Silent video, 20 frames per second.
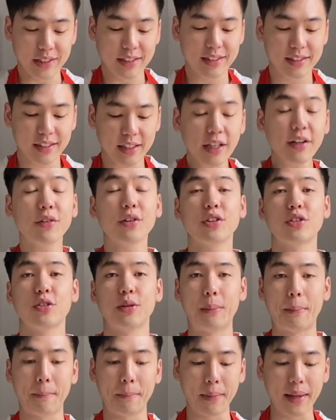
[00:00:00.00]
the secret
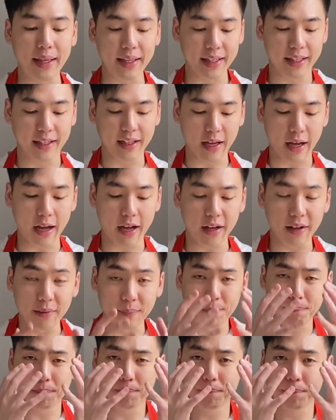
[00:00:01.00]
to making a
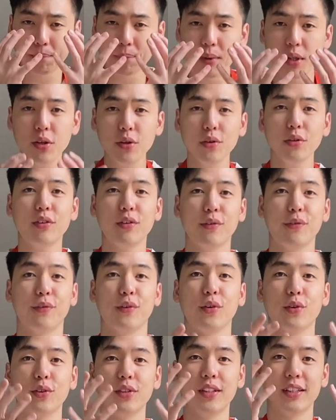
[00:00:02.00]

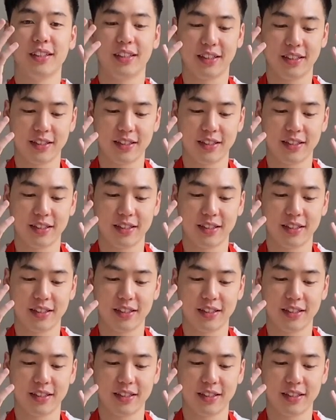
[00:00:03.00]
beautiful